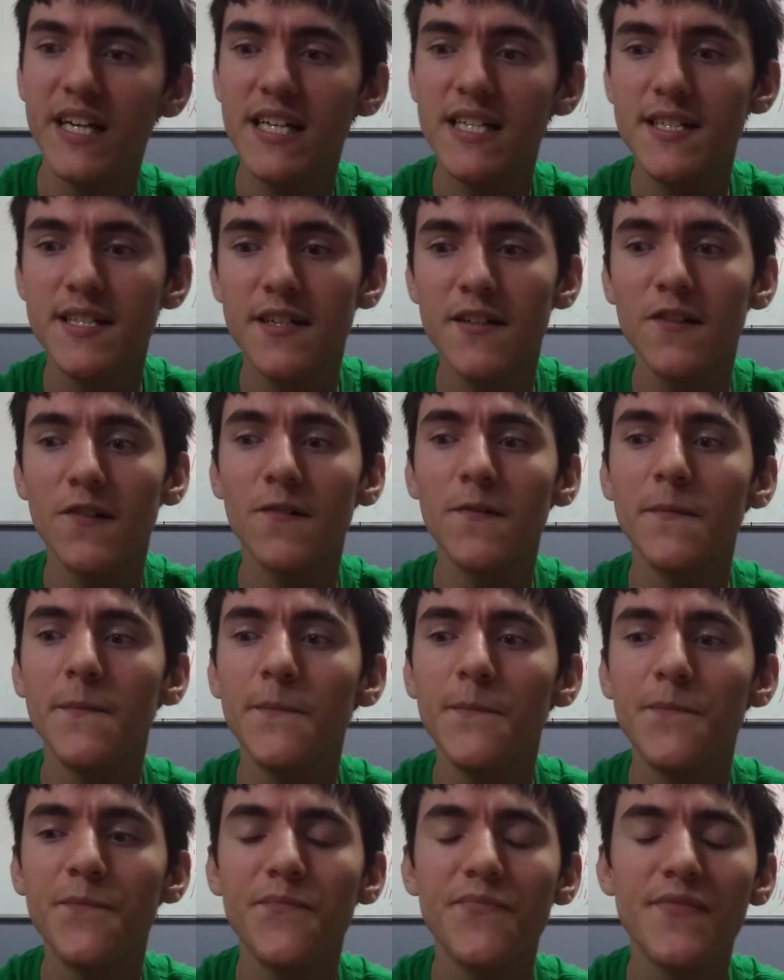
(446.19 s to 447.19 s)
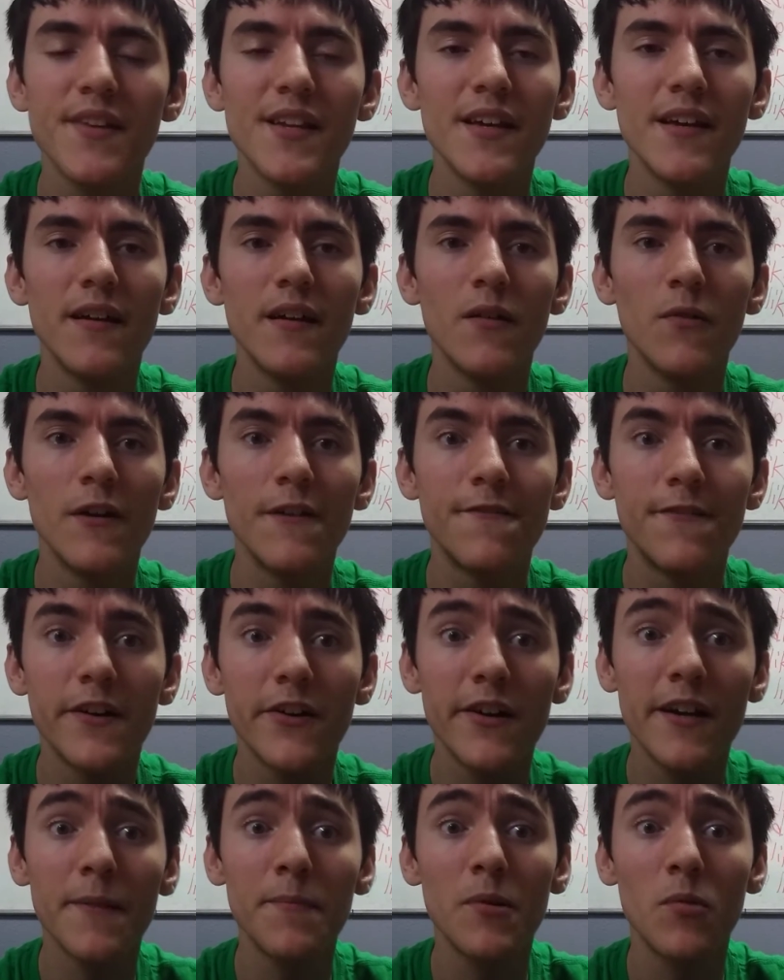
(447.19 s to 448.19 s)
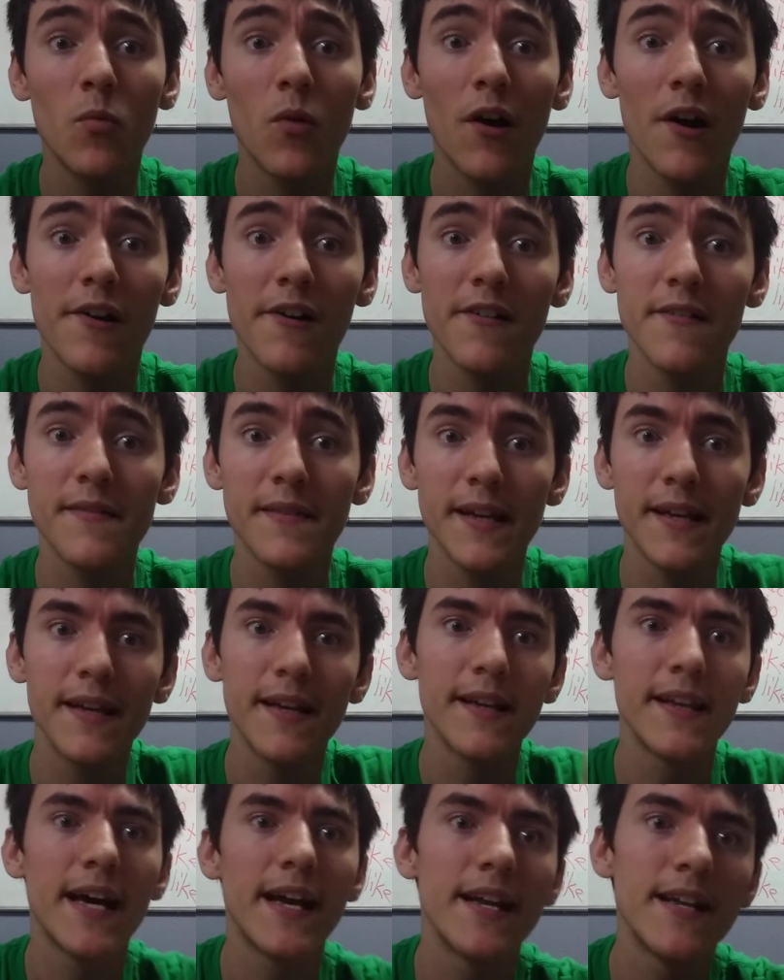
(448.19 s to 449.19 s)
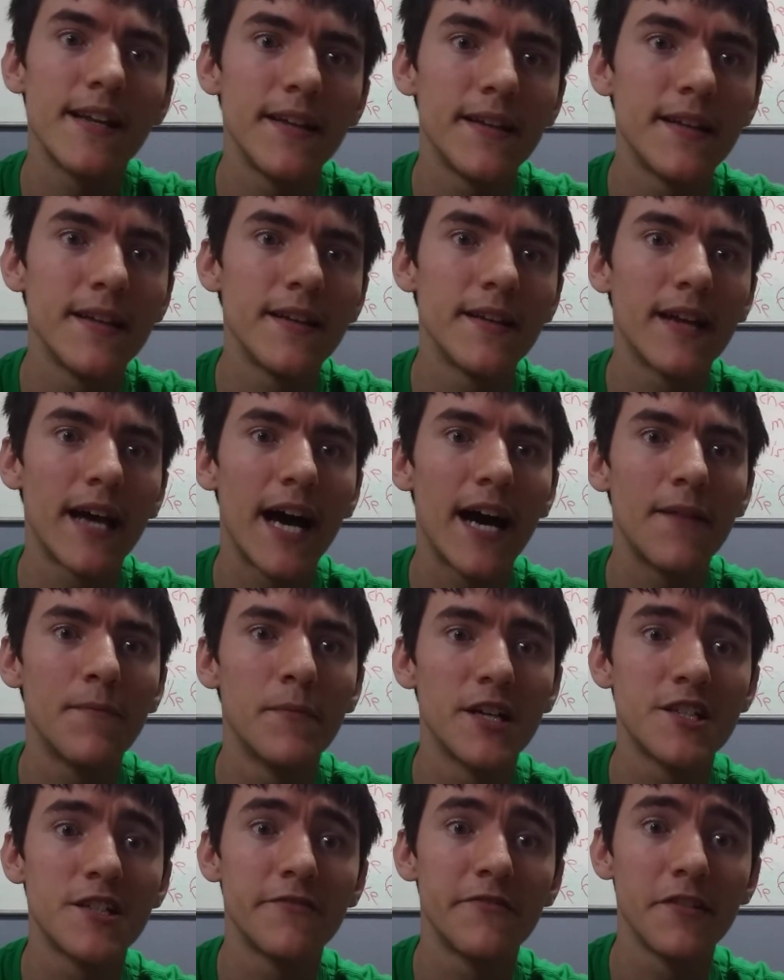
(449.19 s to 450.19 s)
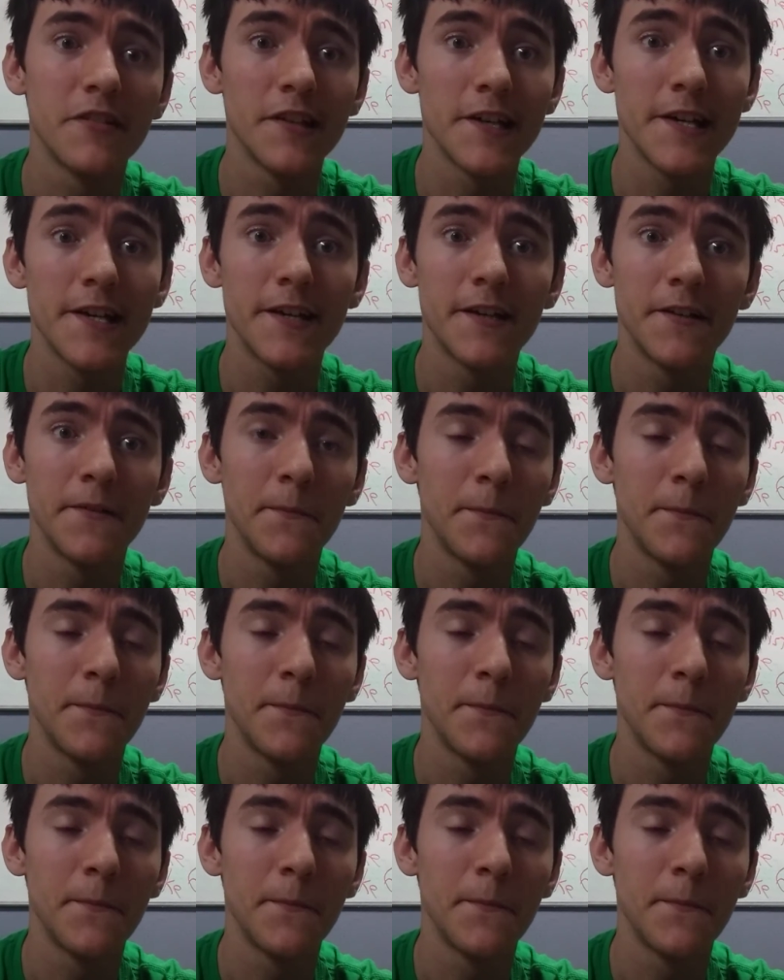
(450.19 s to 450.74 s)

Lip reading: So, we fill it up with water, thinking that it didn't have much of a leak.